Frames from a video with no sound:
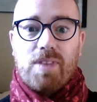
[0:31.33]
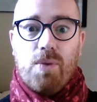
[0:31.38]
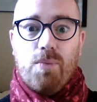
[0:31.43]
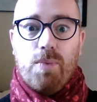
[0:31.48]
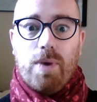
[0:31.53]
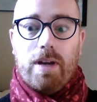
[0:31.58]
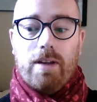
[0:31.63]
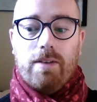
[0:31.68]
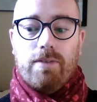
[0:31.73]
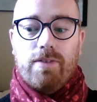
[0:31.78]

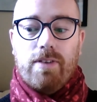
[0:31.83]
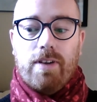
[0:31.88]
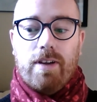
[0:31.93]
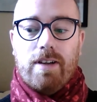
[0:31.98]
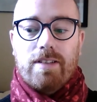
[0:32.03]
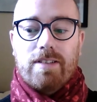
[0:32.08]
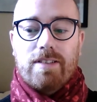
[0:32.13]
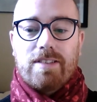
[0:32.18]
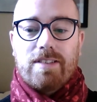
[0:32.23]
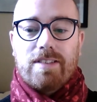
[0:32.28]
When I
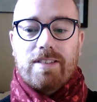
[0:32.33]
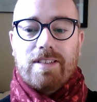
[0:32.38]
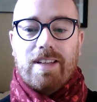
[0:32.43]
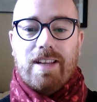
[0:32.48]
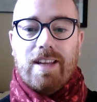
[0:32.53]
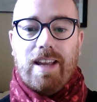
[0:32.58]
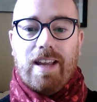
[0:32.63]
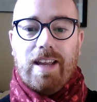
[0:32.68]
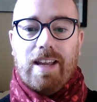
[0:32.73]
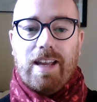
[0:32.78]
first
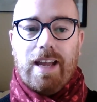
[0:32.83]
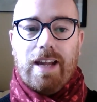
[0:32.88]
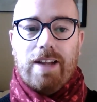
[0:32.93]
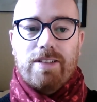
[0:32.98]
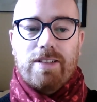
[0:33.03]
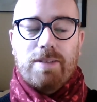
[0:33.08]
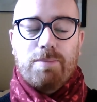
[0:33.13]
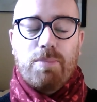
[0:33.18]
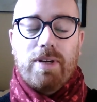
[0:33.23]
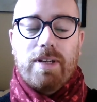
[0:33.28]

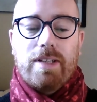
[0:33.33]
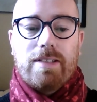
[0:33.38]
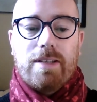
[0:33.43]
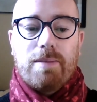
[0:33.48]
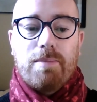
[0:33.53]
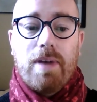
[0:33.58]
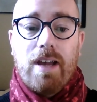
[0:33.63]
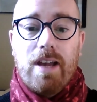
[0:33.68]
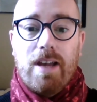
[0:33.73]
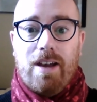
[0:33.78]
encountered
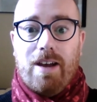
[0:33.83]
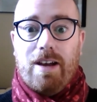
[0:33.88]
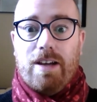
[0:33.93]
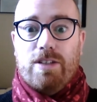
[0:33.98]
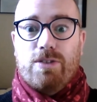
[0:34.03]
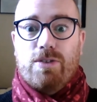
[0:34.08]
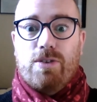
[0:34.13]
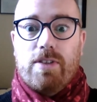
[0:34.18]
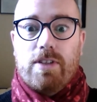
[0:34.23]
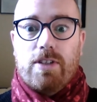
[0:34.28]
Buddhism, I
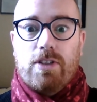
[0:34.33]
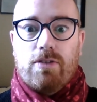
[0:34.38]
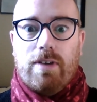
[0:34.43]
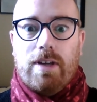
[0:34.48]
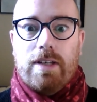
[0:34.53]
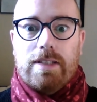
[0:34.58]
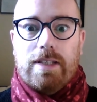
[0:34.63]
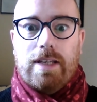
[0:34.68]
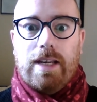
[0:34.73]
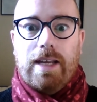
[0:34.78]
saw this
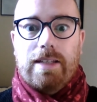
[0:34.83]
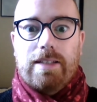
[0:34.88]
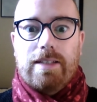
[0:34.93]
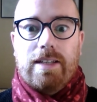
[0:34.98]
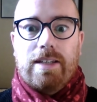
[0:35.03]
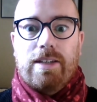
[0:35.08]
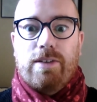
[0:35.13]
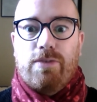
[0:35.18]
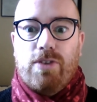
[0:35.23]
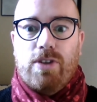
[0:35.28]
translated
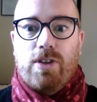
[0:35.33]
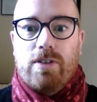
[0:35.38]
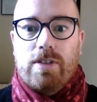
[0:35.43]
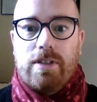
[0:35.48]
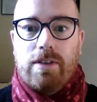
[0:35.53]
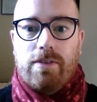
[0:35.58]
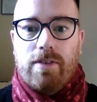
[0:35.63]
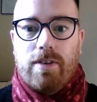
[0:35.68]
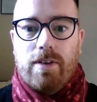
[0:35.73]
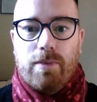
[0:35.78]
in a few
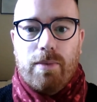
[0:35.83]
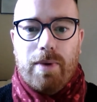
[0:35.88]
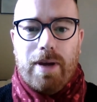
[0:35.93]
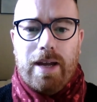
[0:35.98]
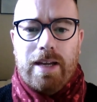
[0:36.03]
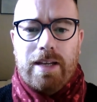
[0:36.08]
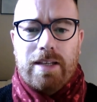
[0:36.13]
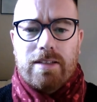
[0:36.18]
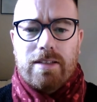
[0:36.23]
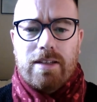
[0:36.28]
different
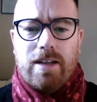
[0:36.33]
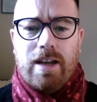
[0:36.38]
ways.